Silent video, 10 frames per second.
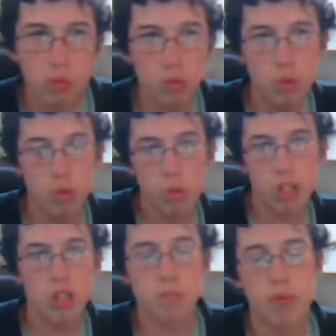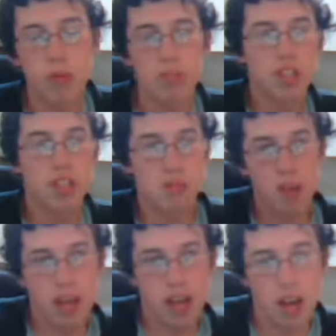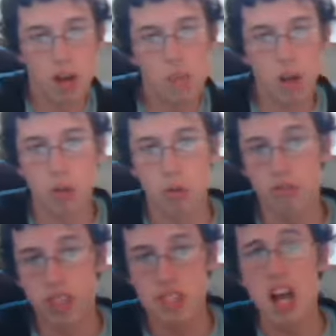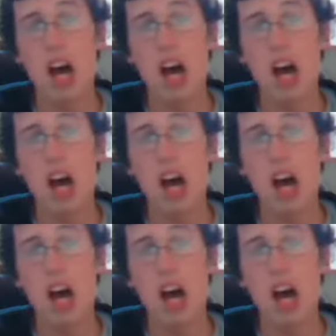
which is my most anticipated, Harry Potter or this?